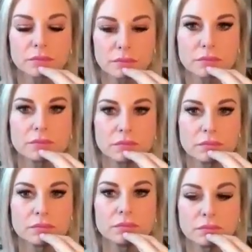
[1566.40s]

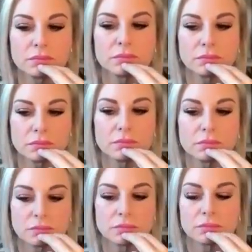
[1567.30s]

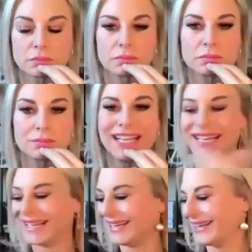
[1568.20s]

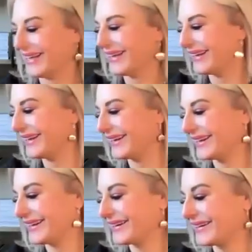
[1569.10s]

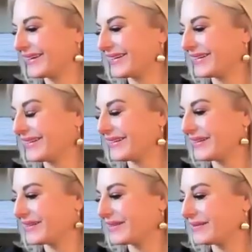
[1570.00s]

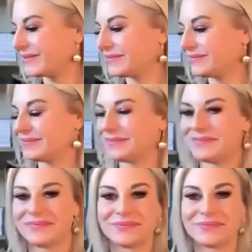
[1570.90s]
[no speech]